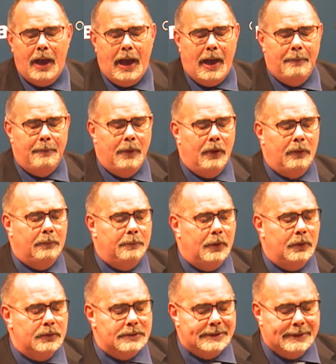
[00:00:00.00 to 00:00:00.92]
I'm
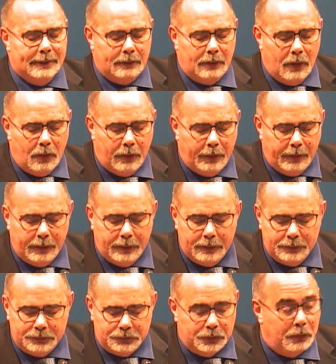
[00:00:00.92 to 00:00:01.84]
almost uh, going
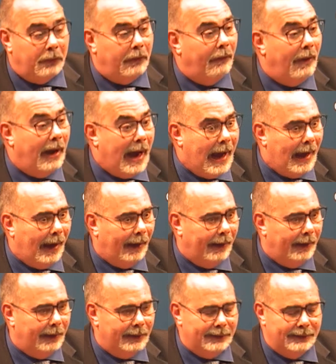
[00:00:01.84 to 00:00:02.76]
to cry
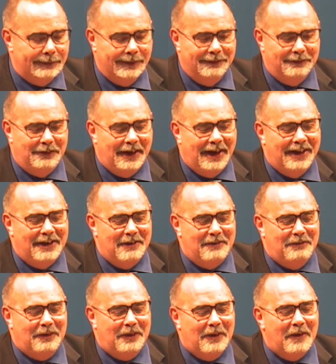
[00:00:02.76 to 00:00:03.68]
in a very
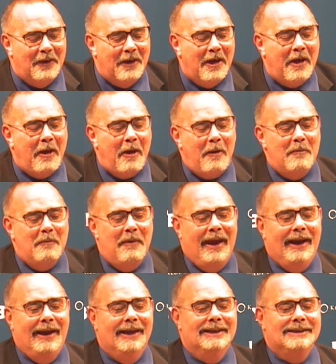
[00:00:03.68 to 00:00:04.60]
few
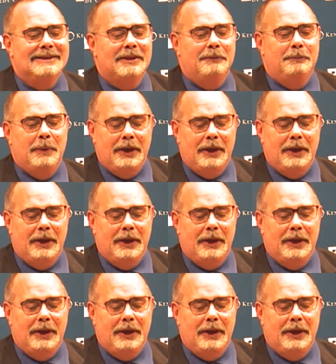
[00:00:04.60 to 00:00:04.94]
minutes,